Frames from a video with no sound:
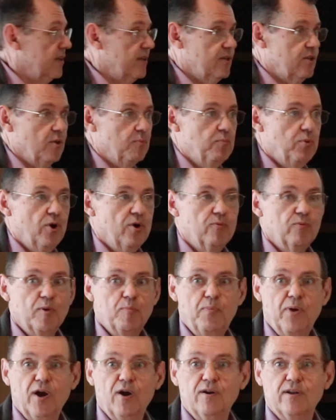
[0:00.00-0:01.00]
to put
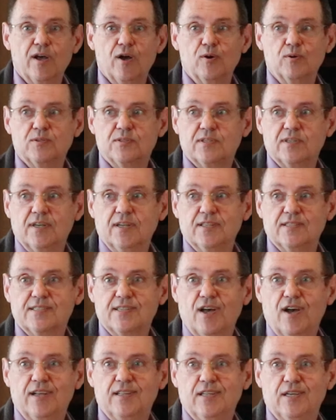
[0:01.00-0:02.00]
repair notes
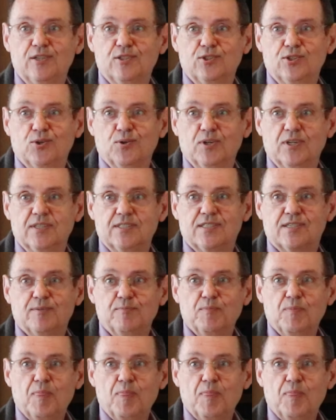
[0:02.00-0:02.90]
inside these units.